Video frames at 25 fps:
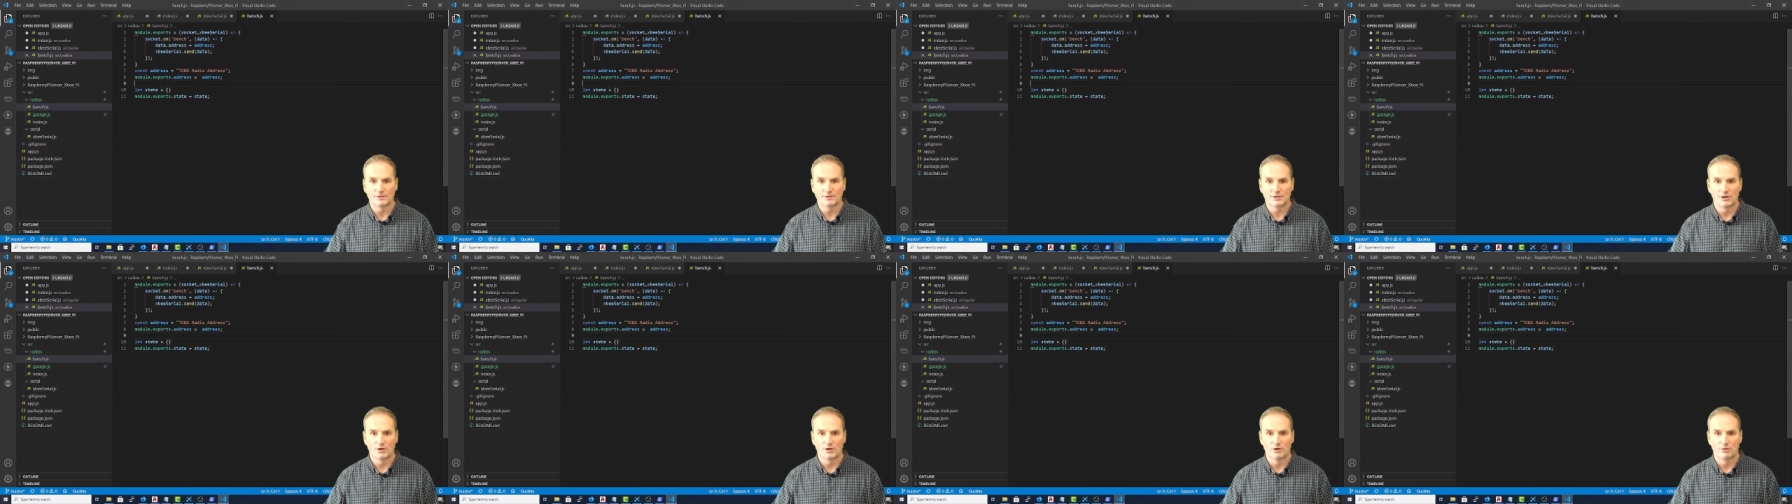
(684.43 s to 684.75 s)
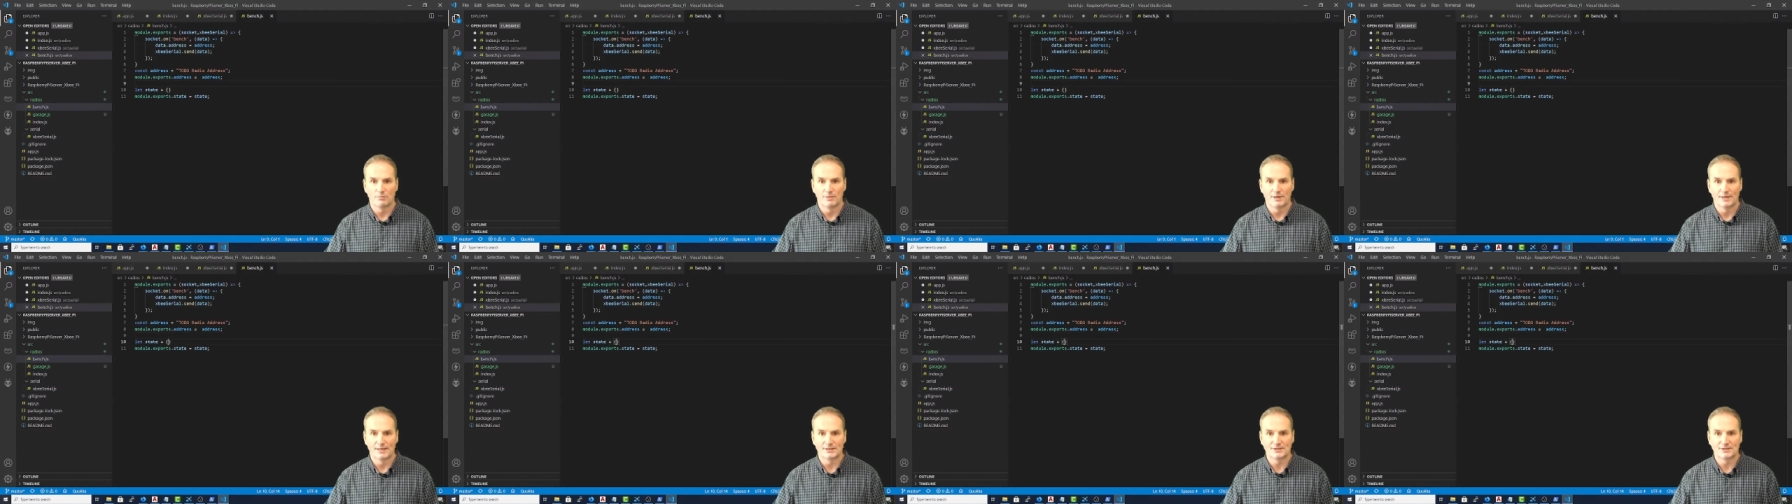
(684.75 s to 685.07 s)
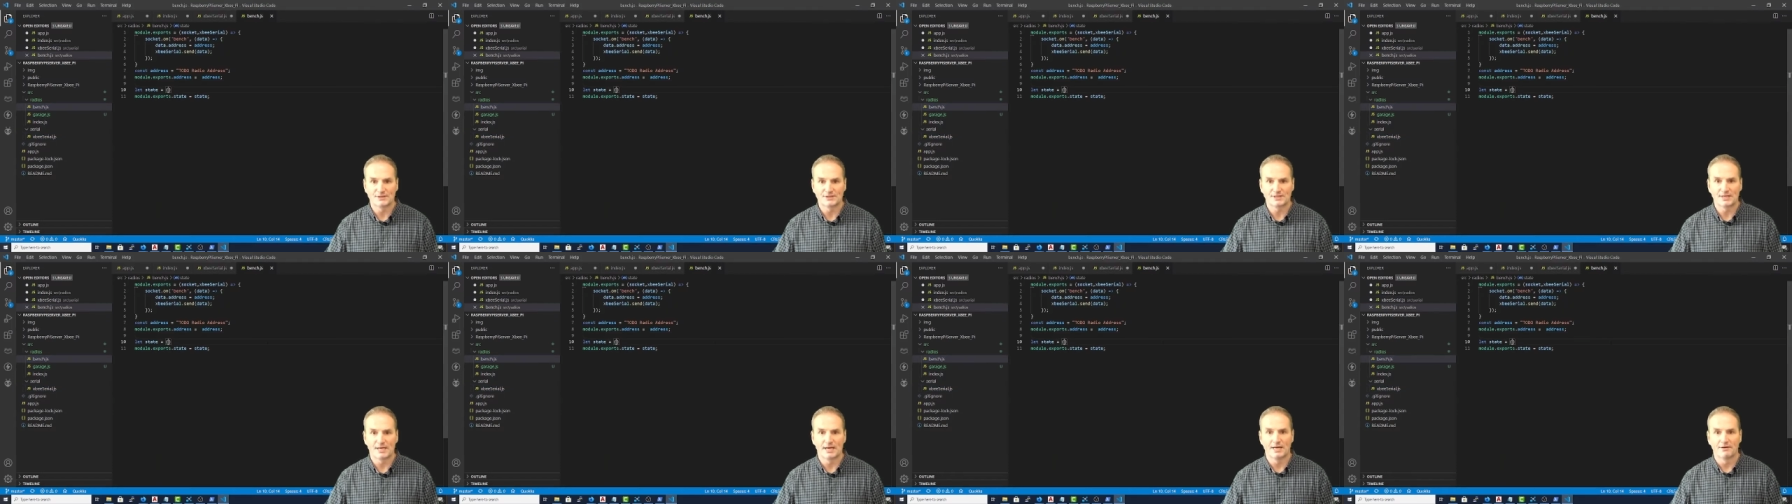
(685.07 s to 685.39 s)
so, but
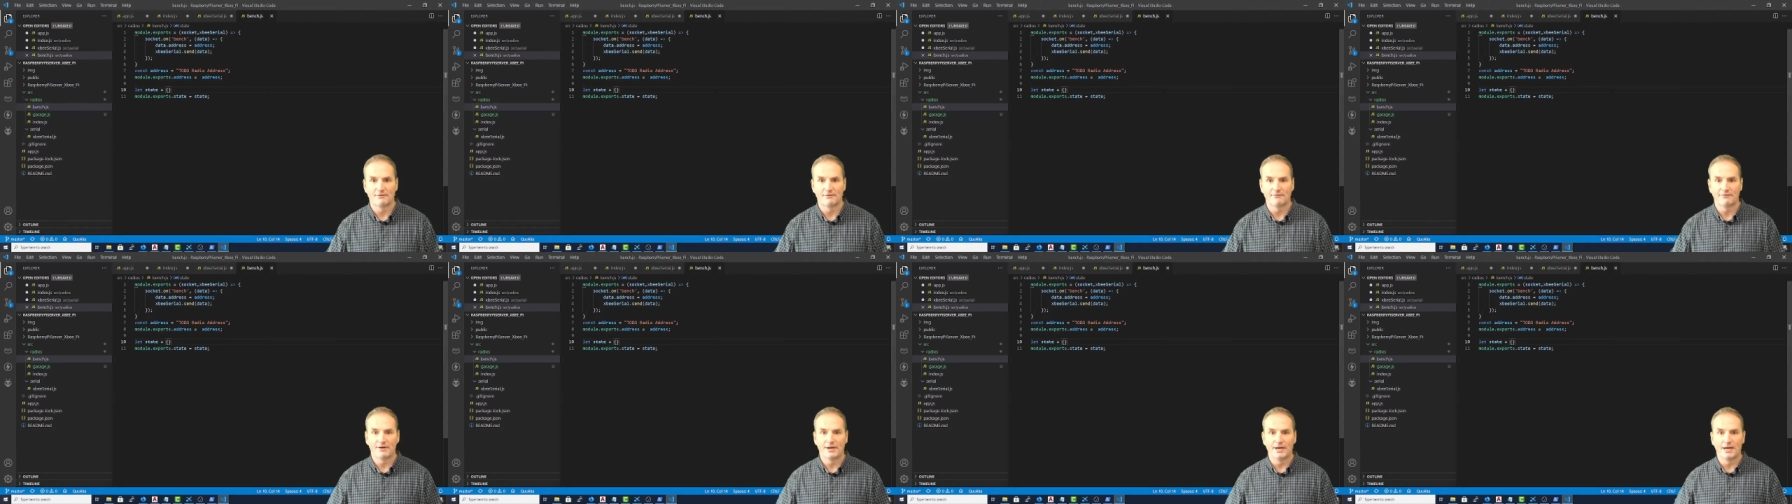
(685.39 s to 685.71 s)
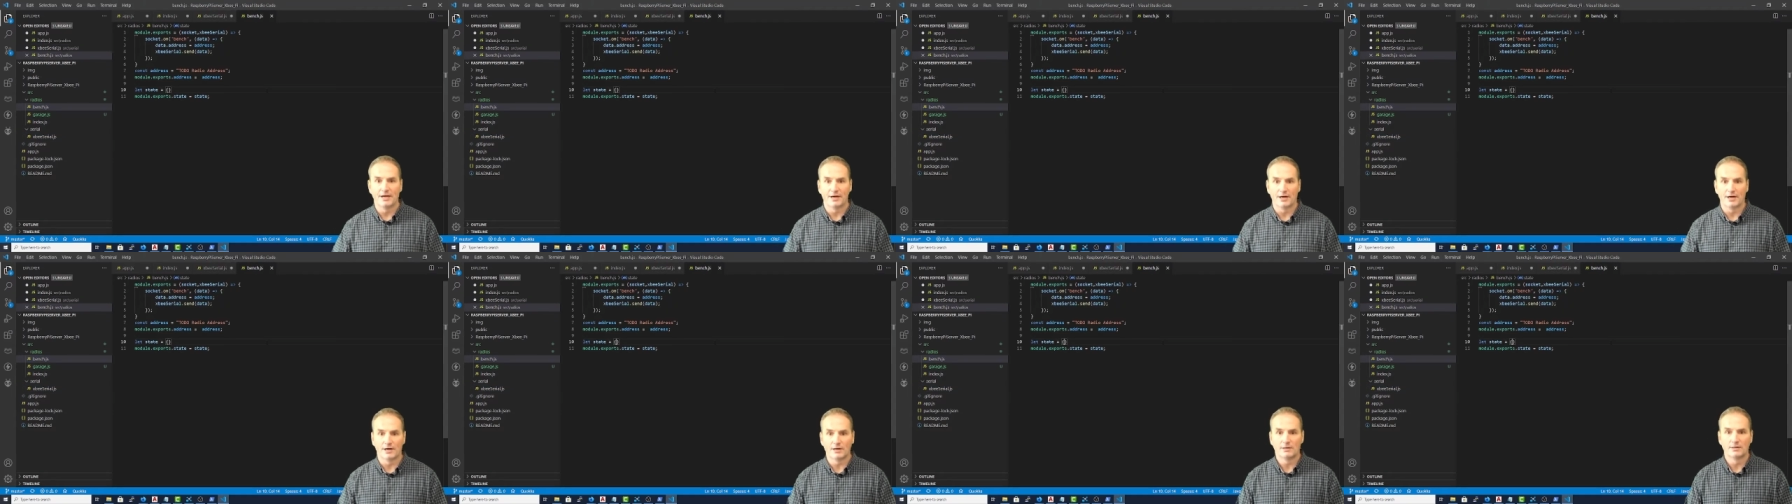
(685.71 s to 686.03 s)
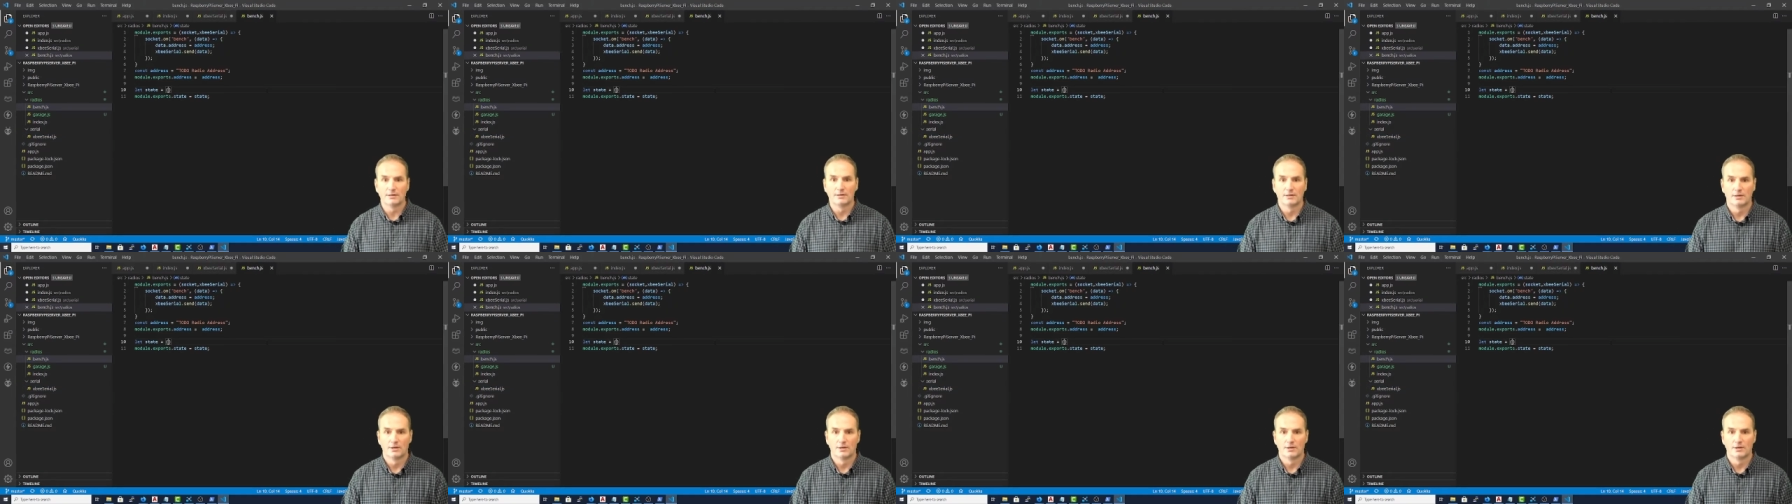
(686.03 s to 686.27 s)
inside of here,